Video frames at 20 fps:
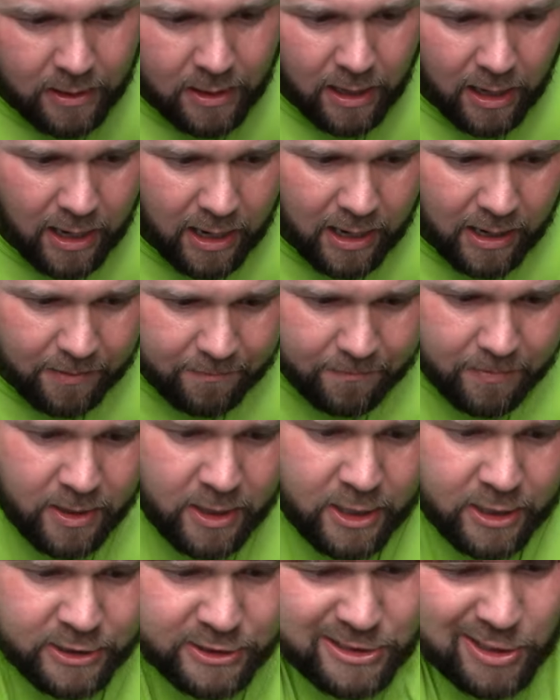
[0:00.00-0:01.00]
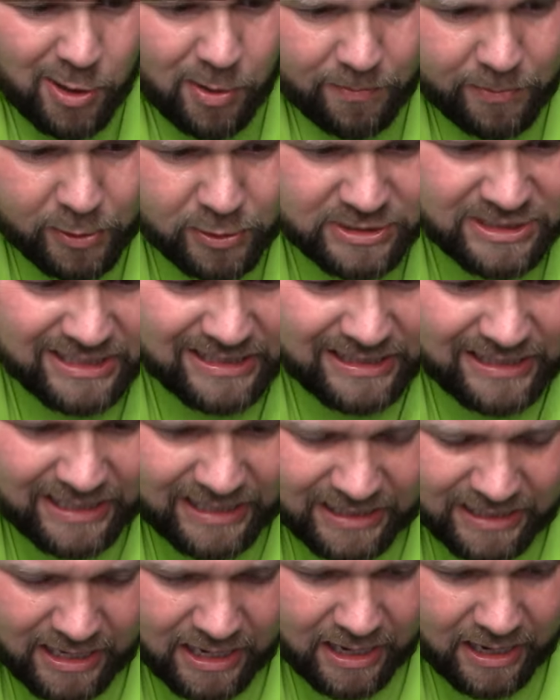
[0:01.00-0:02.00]
Um, so I'm using
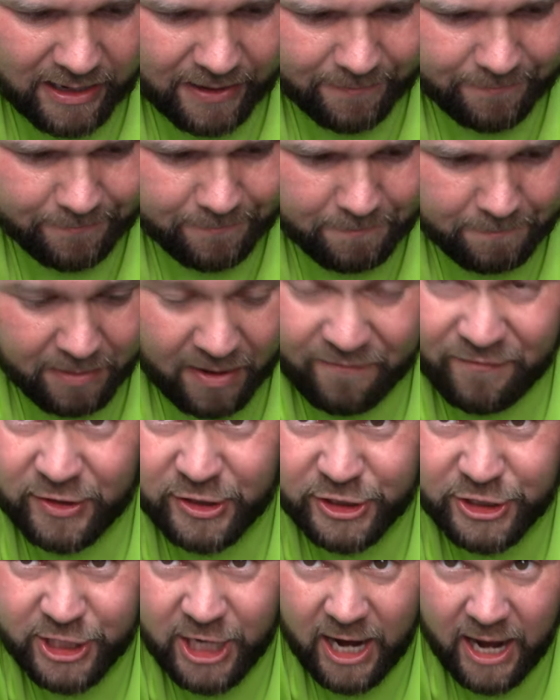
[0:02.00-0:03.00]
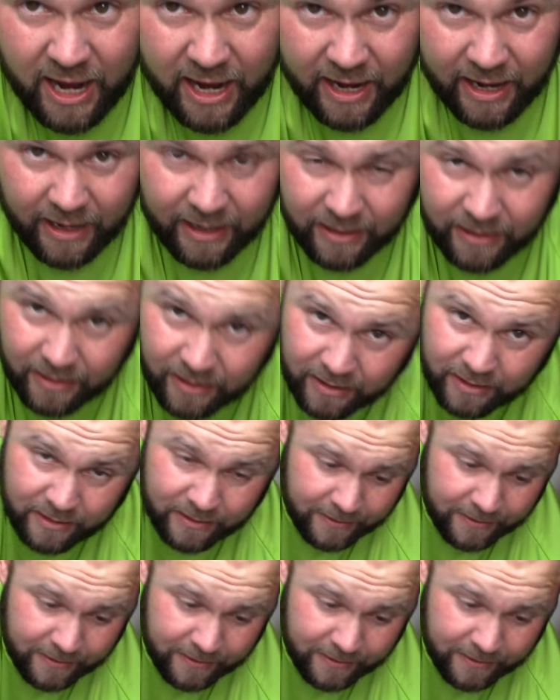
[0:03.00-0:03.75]
the um, Buff and Shine